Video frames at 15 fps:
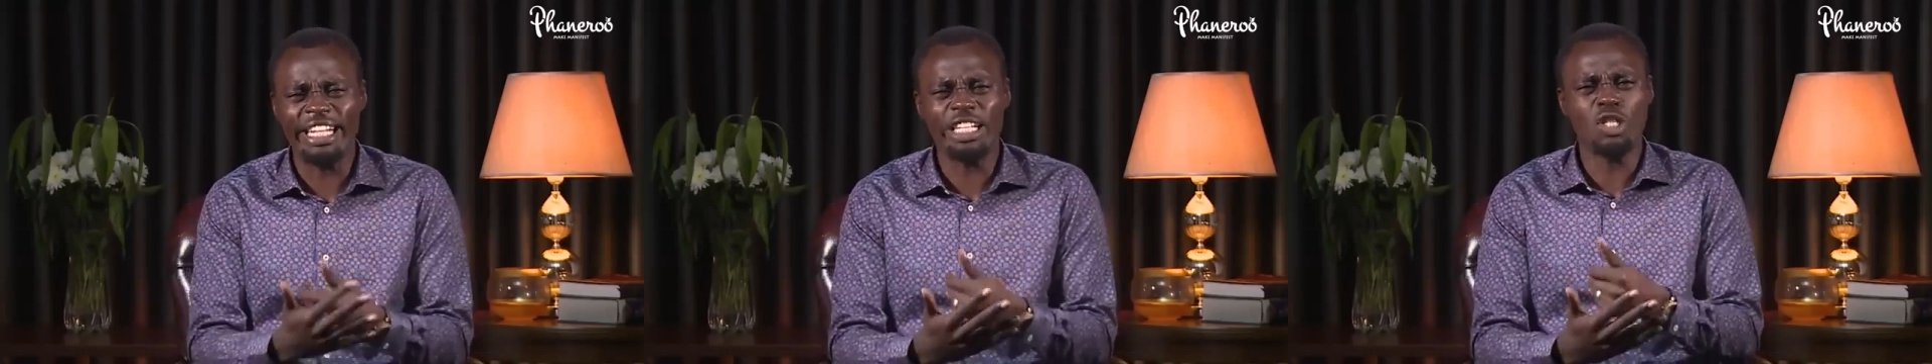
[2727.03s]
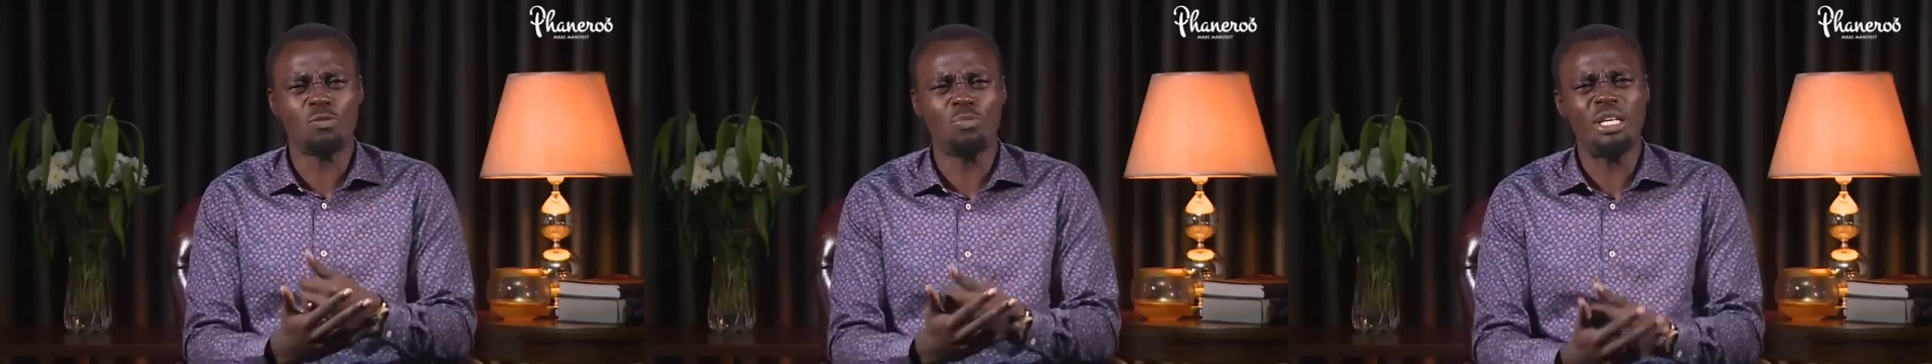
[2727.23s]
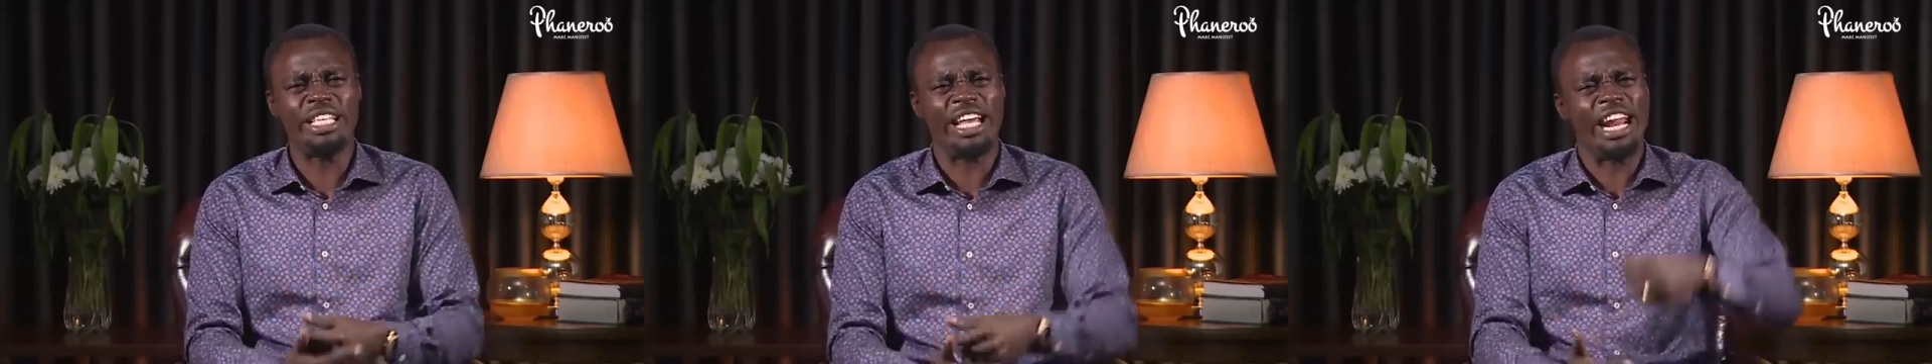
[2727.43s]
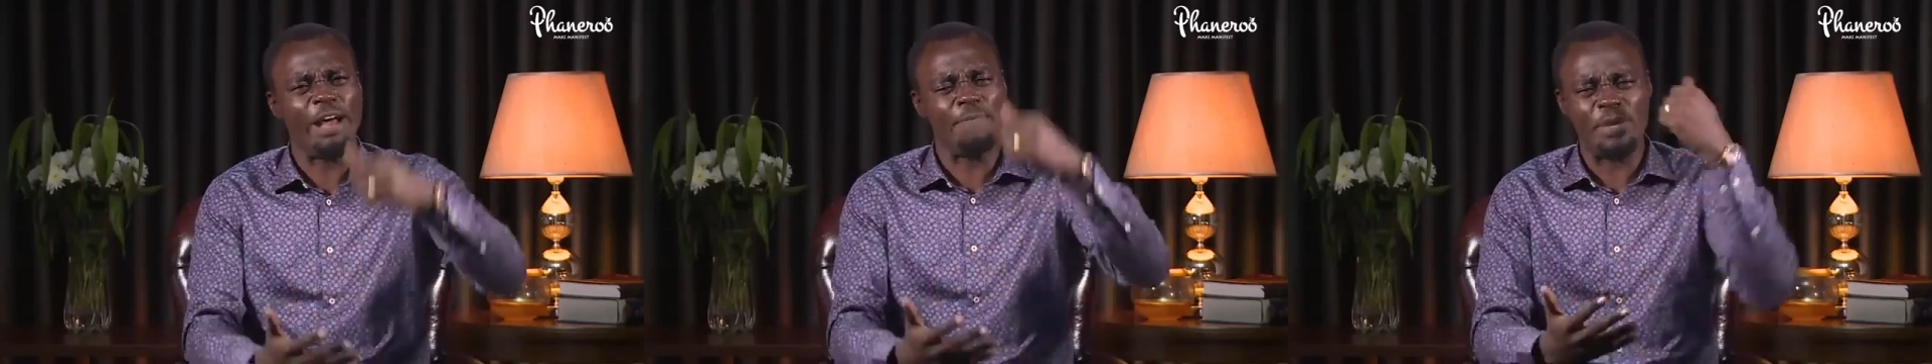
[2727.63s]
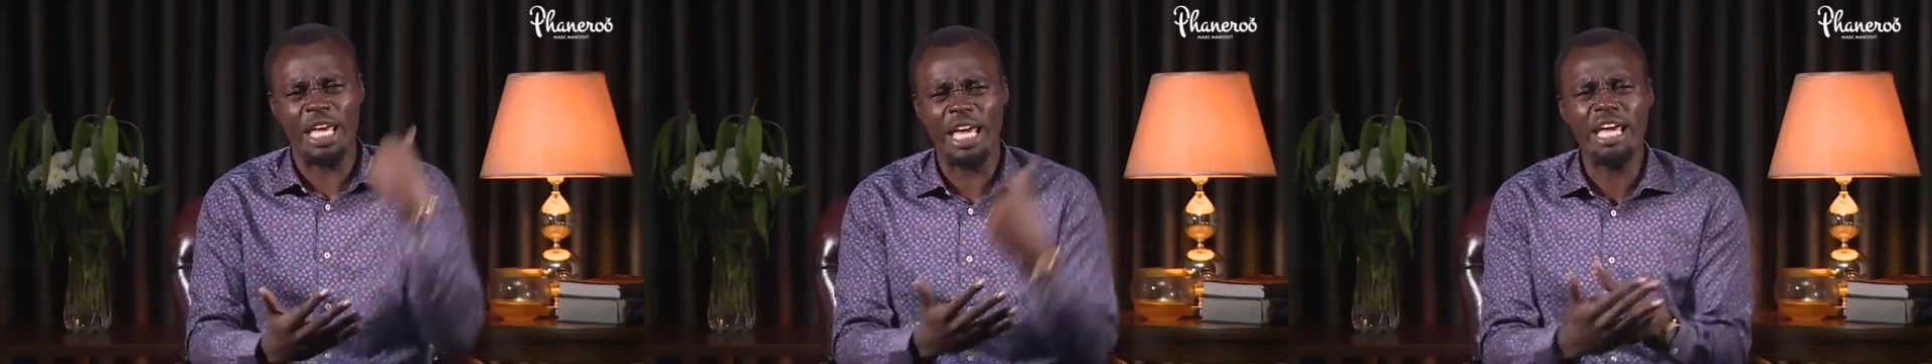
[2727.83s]
tells me that
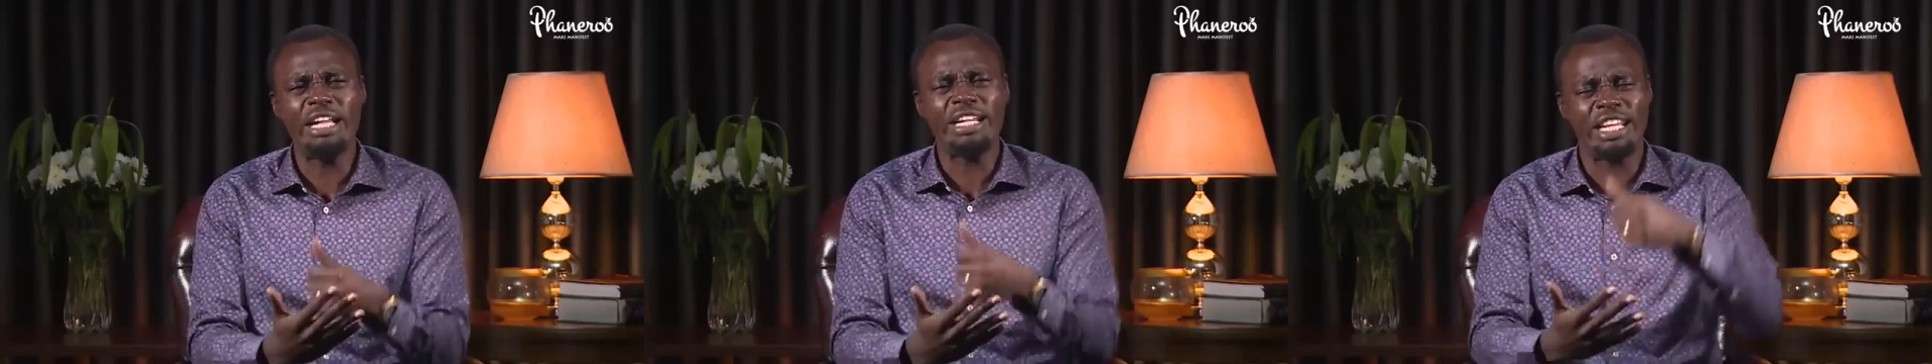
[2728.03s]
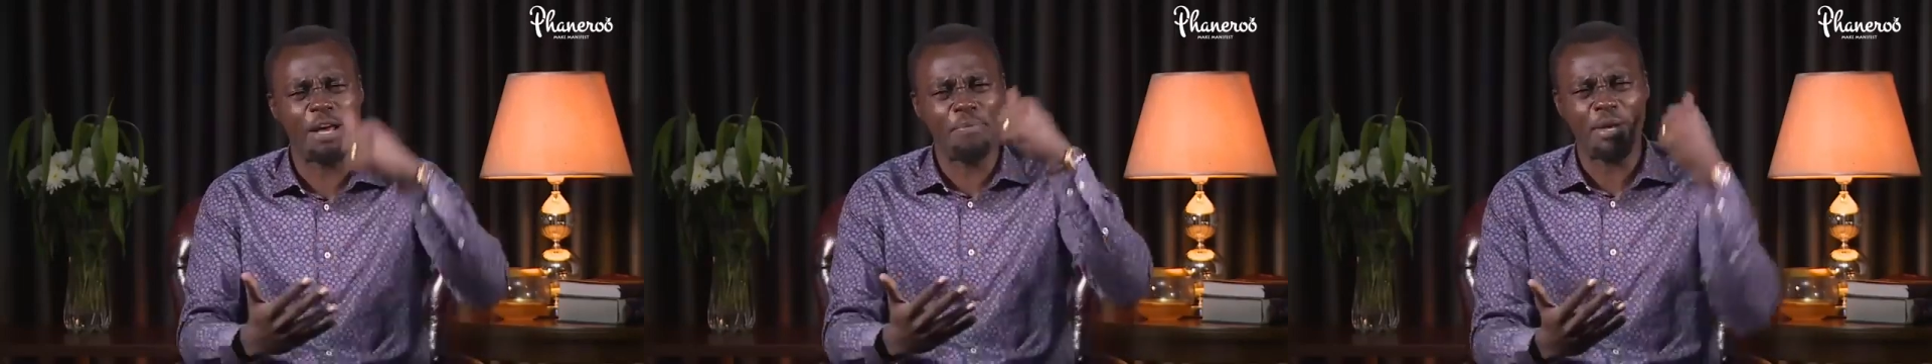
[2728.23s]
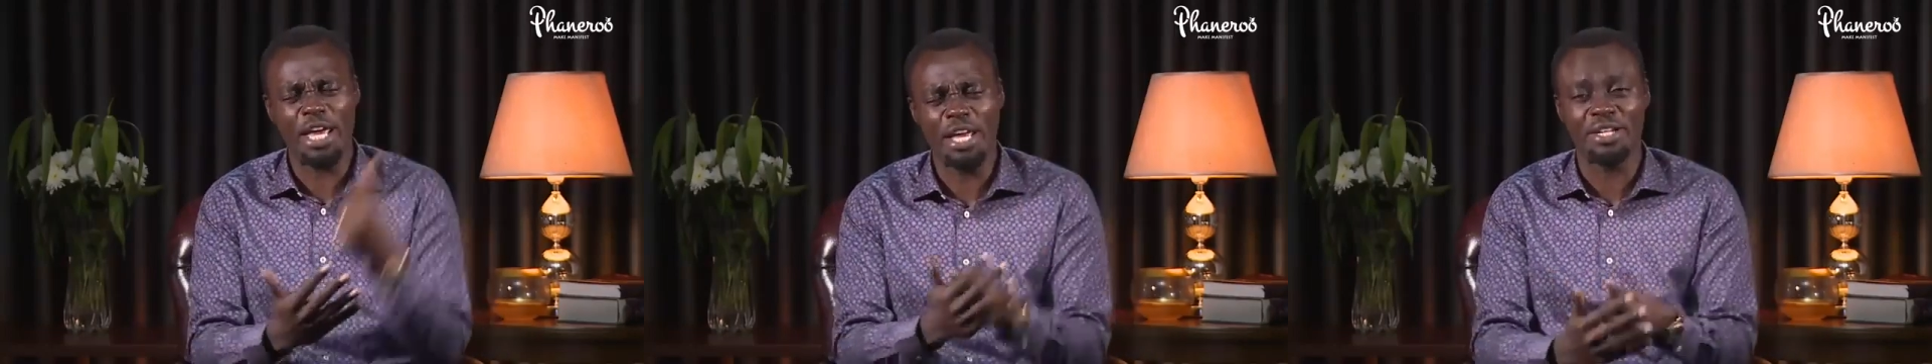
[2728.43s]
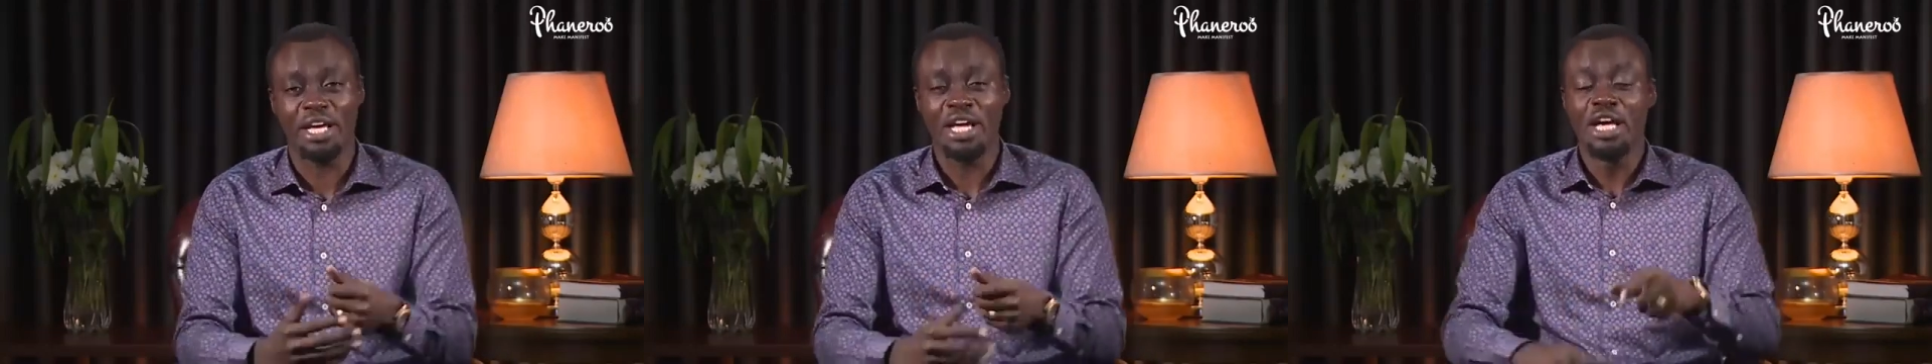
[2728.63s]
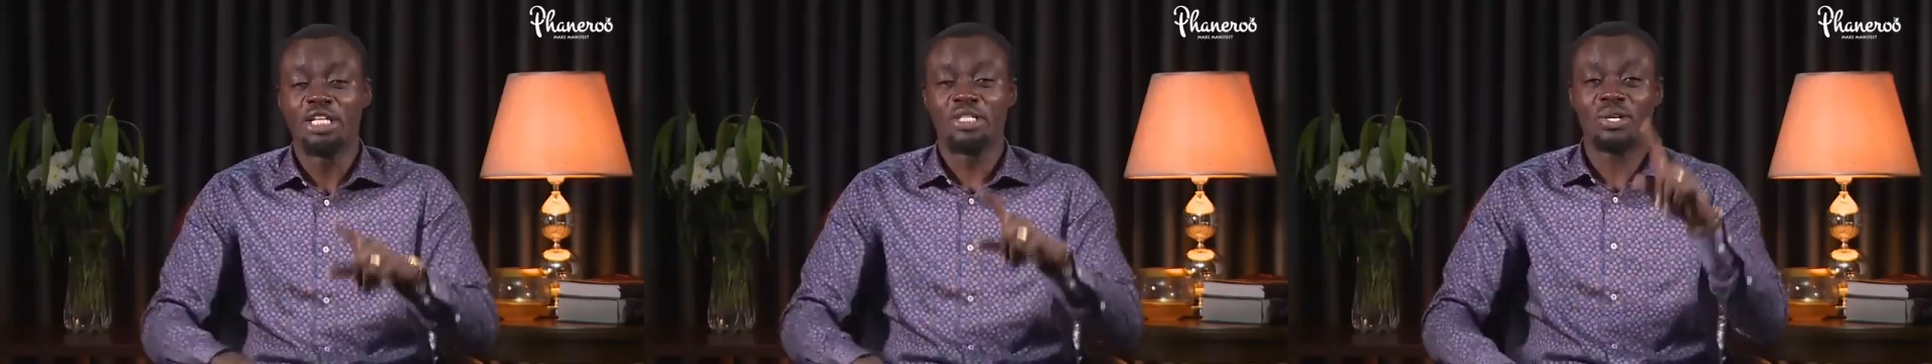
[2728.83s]
I'm healed and I'm healed.